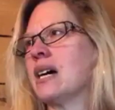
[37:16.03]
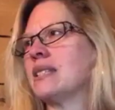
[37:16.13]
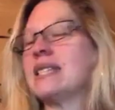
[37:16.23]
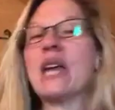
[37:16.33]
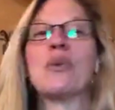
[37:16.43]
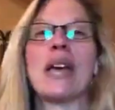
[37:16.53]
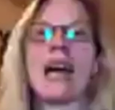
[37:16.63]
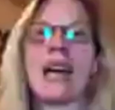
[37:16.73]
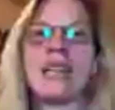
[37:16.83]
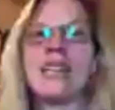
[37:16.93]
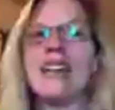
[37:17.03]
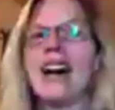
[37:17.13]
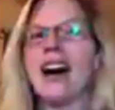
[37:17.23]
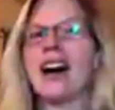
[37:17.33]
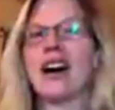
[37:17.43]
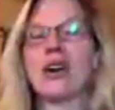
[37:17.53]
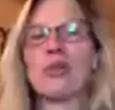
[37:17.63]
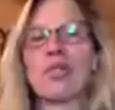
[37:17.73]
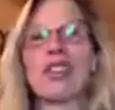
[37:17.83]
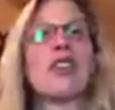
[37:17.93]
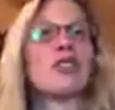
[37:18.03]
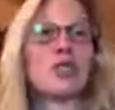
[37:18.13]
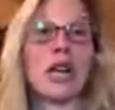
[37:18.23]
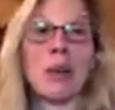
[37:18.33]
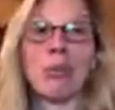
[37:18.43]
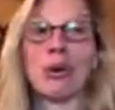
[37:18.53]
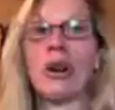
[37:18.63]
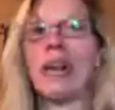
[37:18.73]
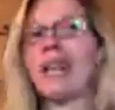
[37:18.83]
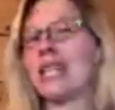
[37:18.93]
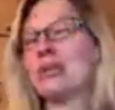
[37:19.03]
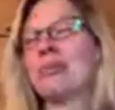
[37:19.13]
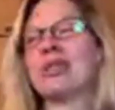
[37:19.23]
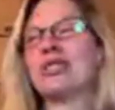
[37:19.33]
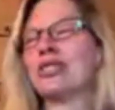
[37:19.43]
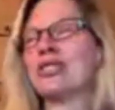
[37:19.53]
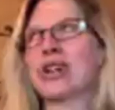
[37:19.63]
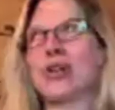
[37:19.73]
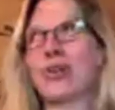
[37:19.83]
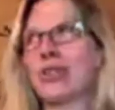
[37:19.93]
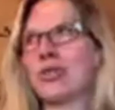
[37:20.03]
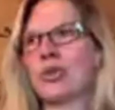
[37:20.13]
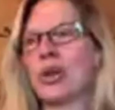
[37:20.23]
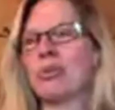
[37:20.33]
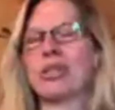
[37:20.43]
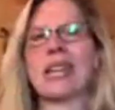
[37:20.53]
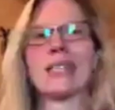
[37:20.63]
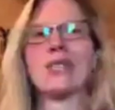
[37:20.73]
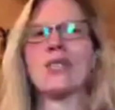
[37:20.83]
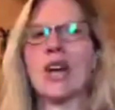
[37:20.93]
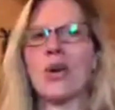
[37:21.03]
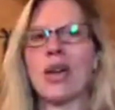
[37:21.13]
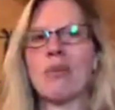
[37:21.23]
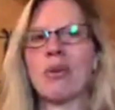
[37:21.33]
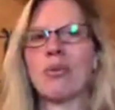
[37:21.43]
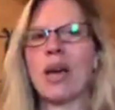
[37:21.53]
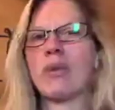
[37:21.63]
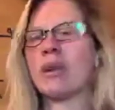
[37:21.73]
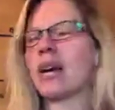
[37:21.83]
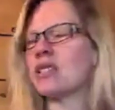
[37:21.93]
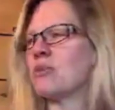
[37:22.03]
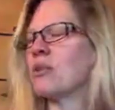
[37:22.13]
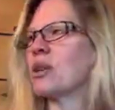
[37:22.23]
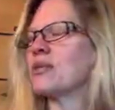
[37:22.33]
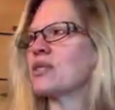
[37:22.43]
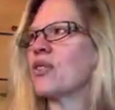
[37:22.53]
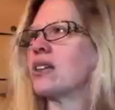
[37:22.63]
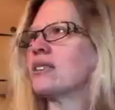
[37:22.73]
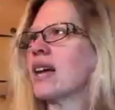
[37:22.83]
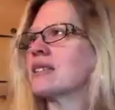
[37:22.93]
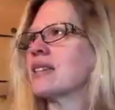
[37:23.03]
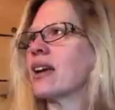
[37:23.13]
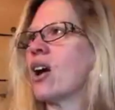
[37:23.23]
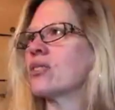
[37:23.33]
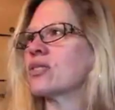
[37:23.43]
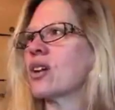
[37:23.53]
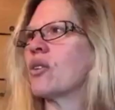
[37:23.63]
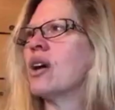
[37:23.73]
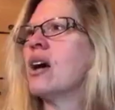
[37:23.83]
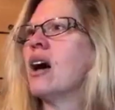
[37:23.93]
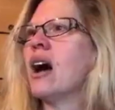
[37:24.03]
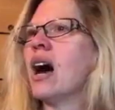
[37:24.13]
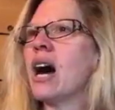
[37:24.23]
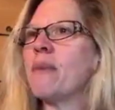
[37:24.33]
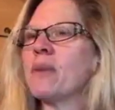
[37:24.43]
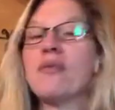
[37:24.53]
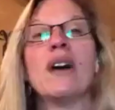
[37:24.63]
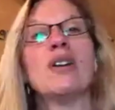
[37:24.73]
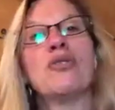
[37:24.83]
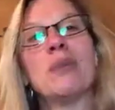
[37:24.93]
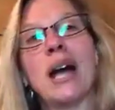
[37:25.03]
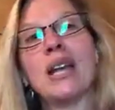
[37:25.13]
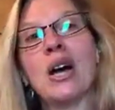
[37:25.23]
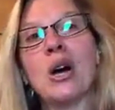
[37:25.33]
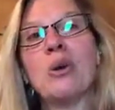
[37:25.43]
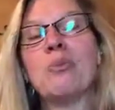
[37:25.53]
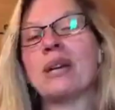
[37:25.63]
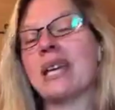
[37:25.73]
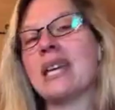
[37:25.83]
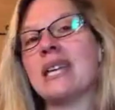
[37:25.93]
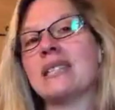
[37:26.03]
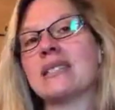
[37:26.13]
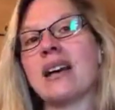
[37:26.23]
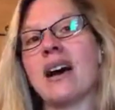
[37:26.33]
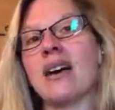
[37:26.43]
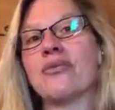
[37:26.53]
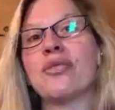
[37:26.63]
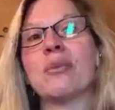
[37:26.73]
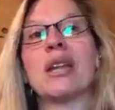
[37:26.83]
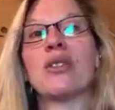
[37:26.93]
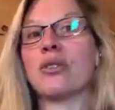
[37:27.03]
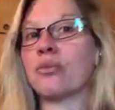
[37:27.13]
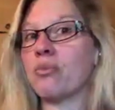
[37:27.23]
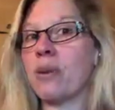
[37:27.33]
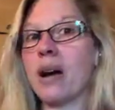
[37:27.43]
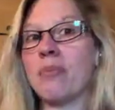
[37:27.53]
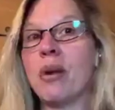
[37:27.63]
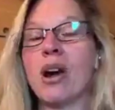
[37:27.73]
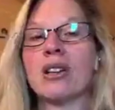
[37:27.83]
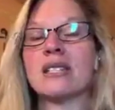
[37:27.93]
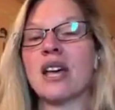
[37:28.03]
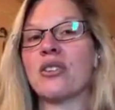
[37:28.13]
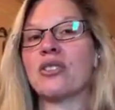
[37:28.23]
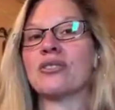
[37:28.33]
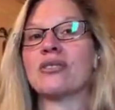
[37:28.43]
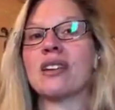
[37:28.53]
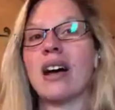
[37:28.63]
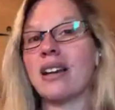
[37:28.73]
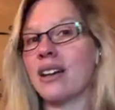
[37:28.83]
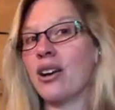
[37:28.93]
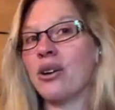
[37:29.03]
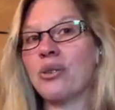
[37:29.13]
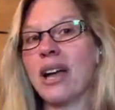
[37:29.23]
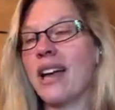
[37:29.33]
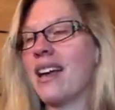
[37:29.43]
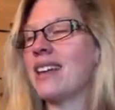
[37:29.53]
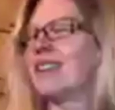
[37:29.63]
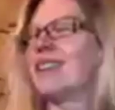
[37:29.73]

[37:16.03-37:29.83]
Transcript: date we had with another trapper, and it's been just so enjoyable to get to know him. And we got to meet one of his friends last night also. A fellow from Idaho, but he's from another part, southern Idaho, and